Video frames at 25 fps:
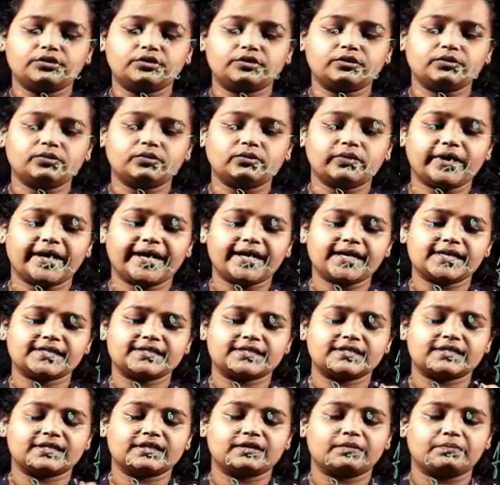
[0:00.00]

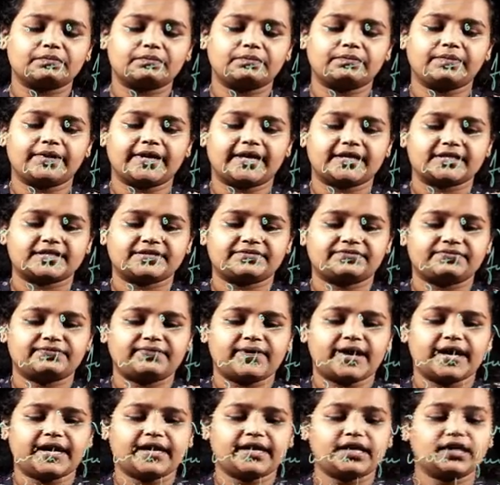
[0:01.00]
2x plus
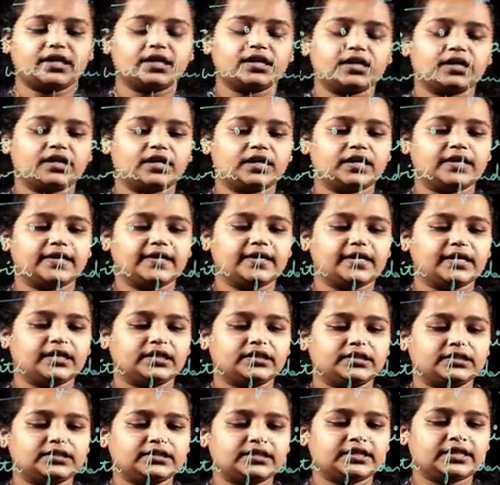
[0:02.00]
5,
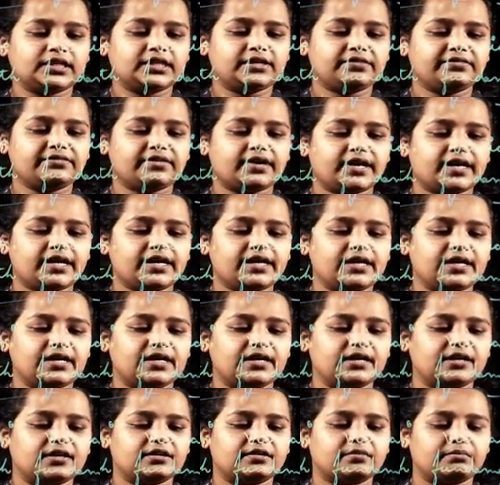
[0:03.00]
3y
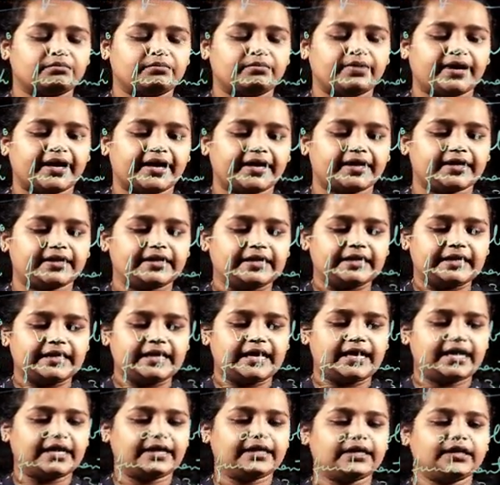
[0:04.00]
by
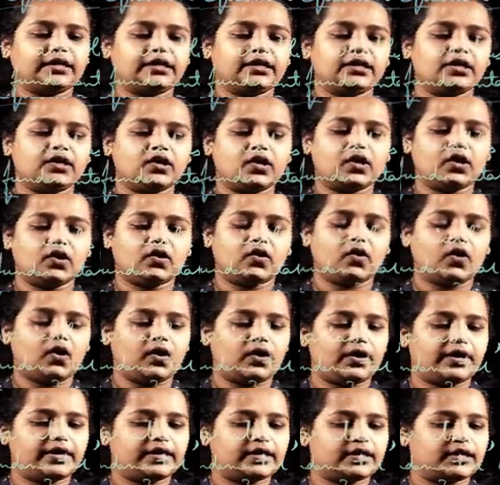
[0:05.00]
9,
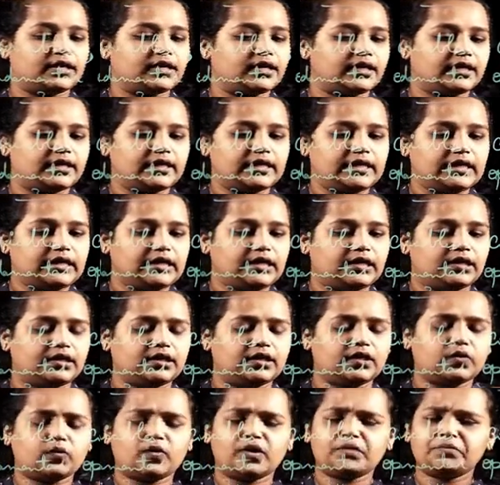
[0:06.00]
or
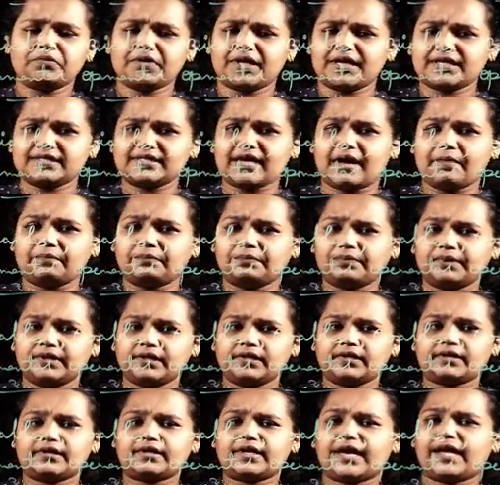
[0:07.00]
one more example,
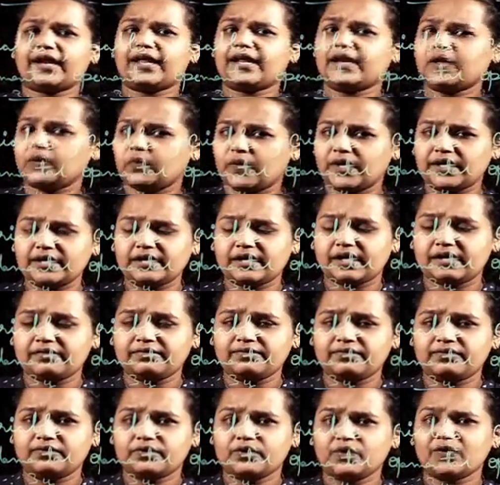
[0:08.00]
can anyone
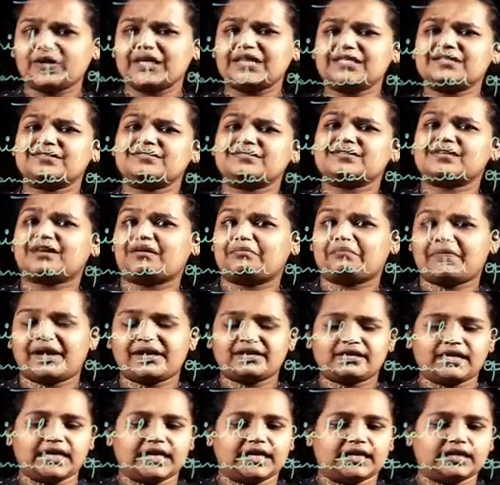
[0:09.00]
give? You can just
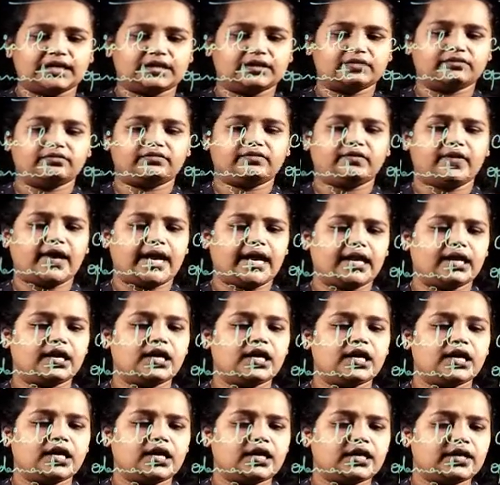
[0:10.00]
comment it. Well,
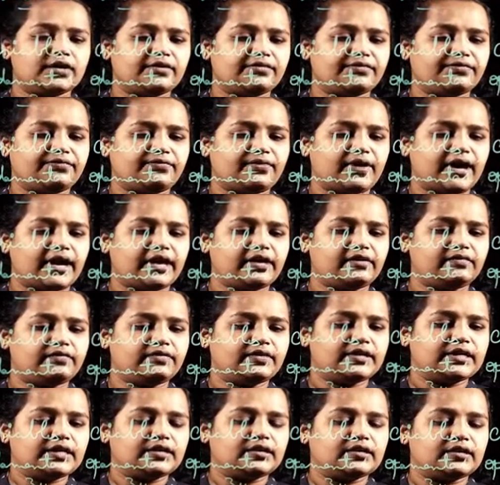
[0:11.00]

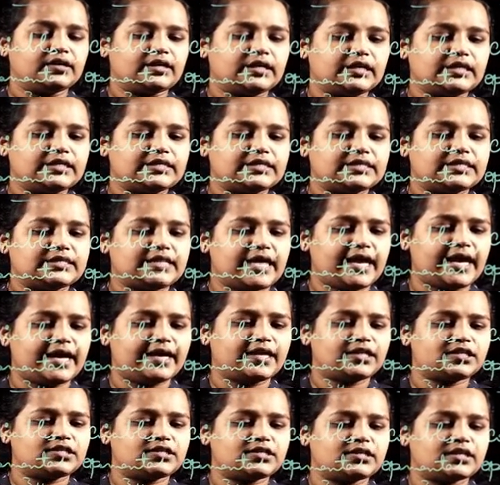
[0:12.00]

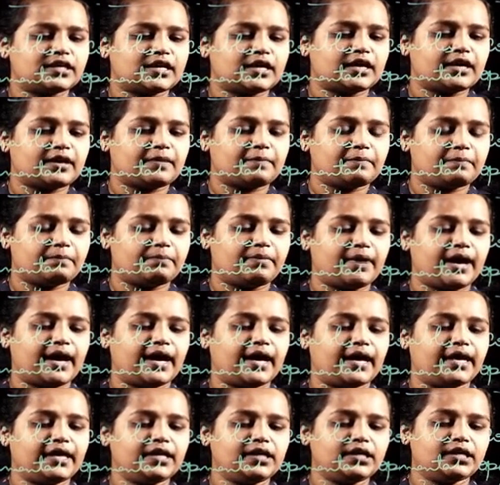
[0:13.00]
5z
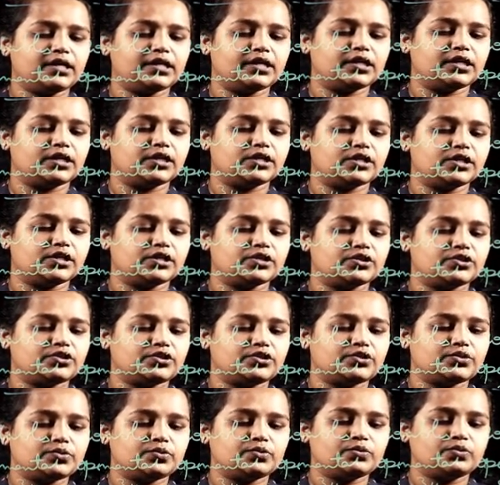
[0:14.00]
by
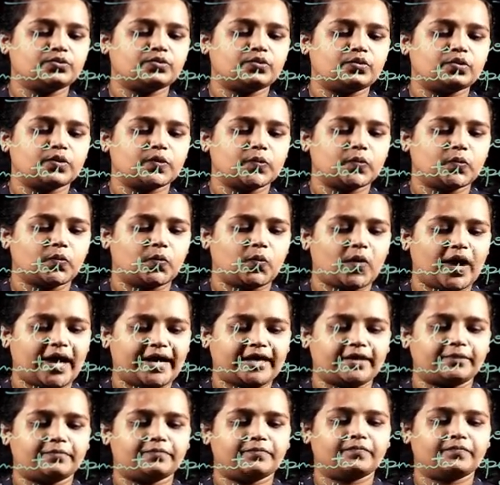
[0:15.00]
2y.